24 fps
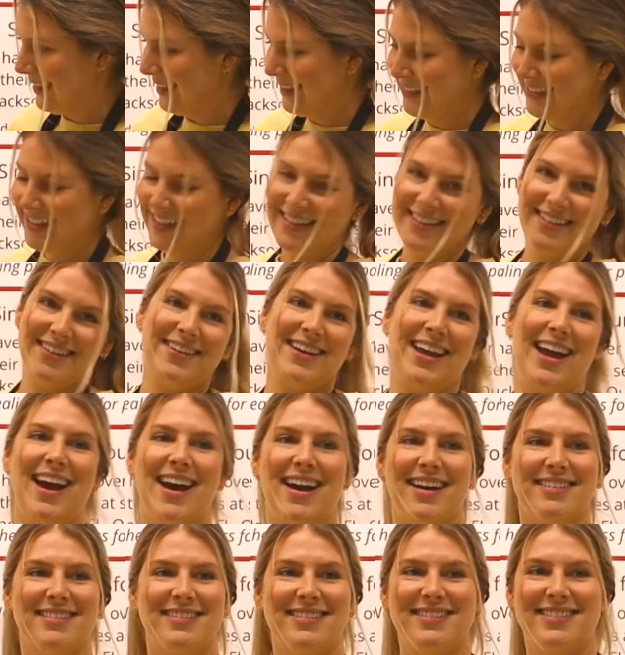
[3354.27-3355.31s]
So yeah,
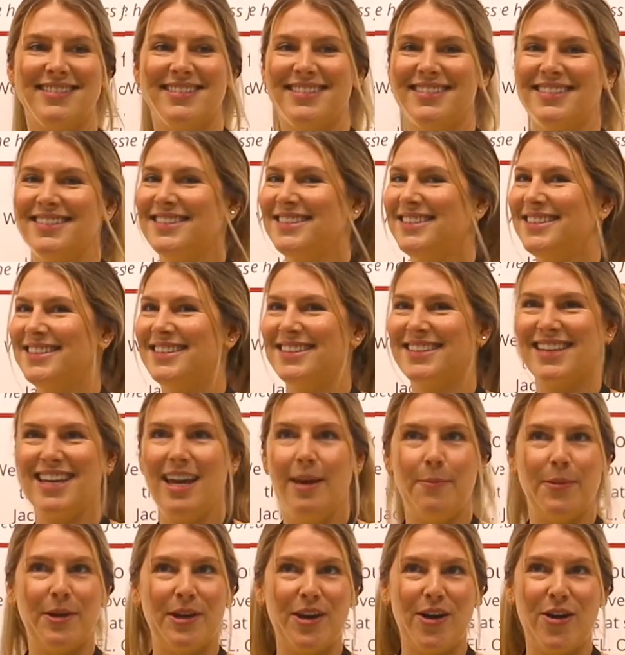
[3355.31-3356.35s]
Keep
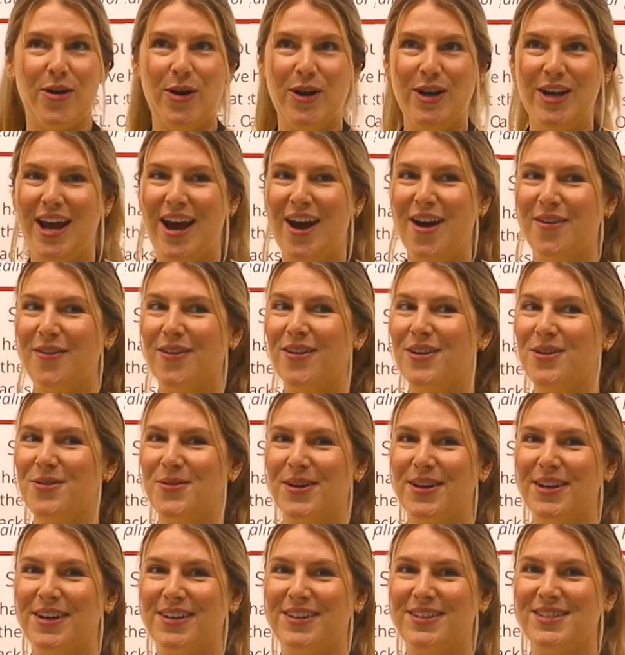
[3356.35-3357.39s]
it going however you want
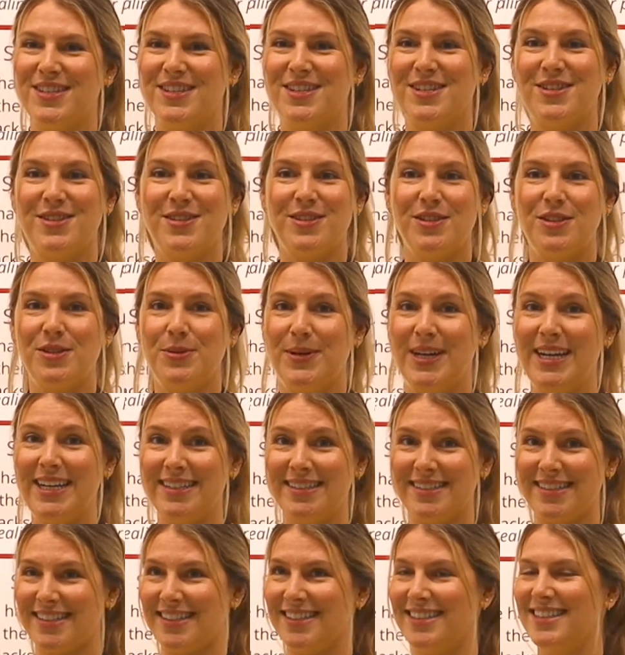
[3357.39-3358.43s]
to do
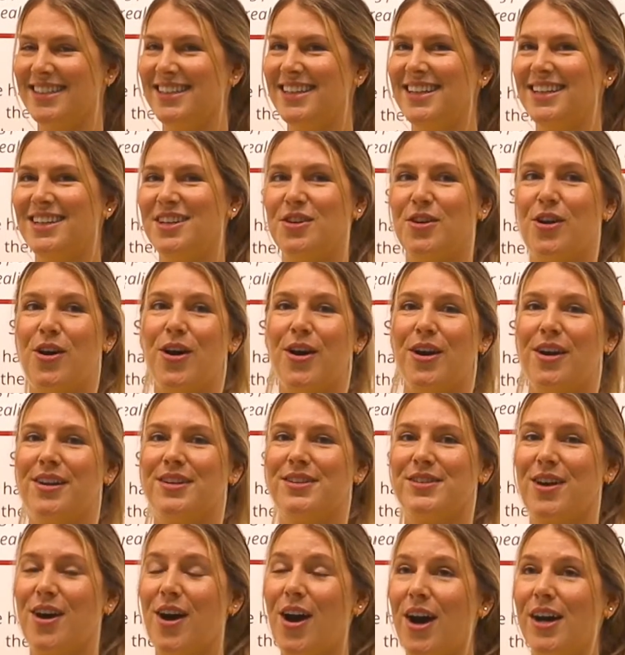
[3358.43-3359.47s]
it. Your art is
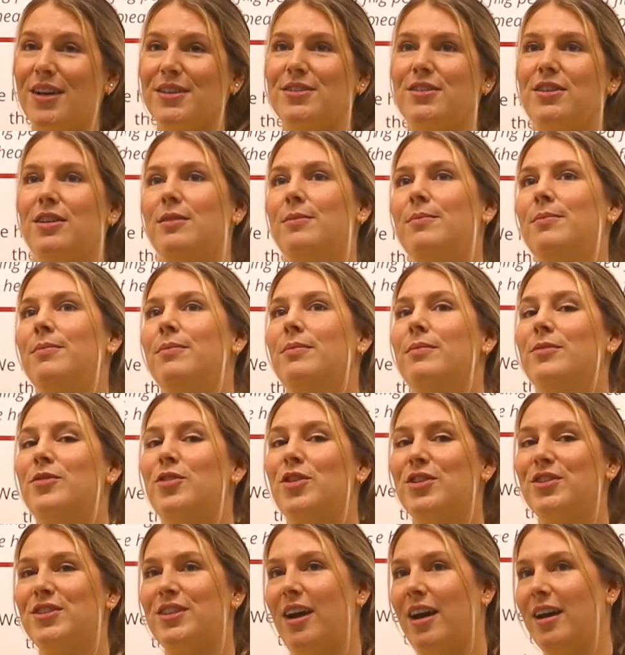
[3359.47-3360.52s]
awesome,
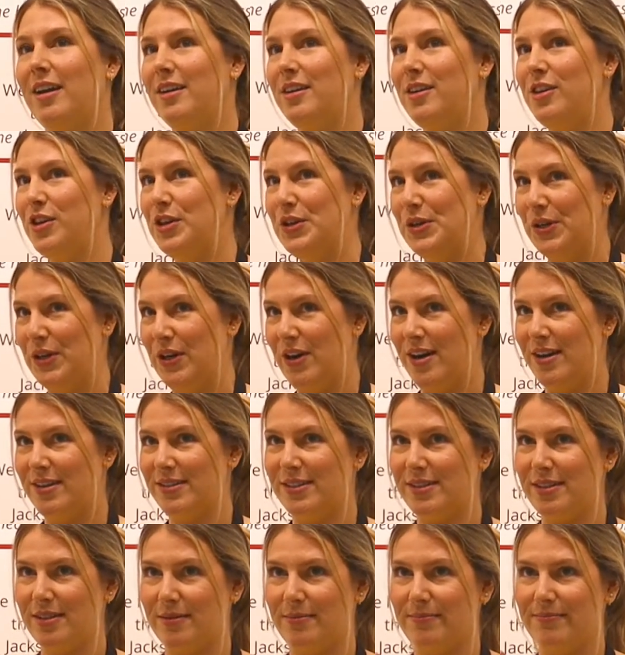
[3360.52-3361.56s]
just like you're
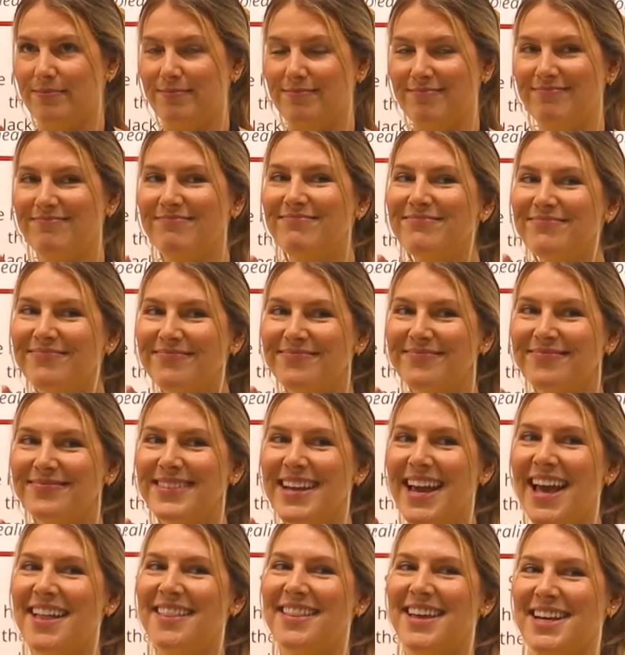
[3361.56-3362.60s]
awesome.
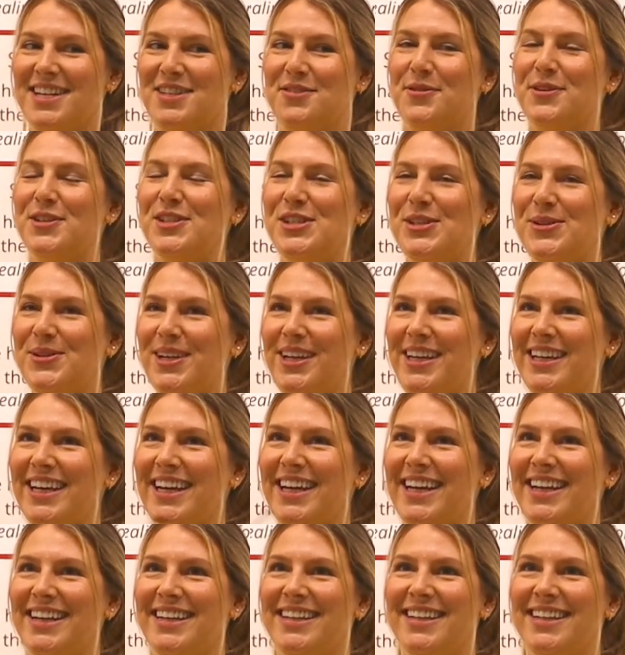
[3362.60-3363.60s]
Thanks for tuning in.